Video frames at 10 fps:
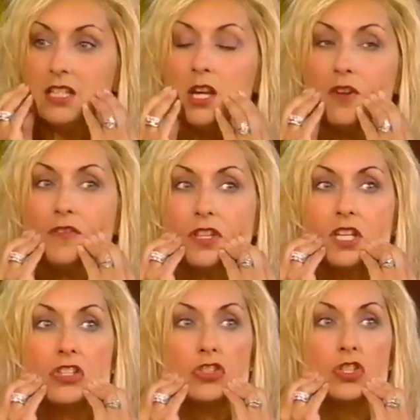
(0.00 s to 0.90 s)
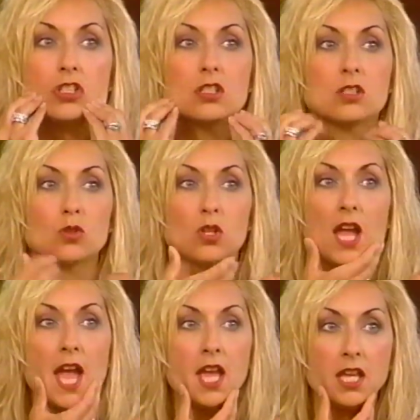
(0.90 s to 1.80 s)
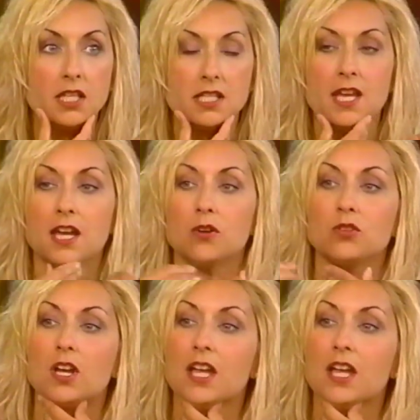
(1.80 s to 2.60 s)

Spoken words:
Now I feel like it's all hanging down.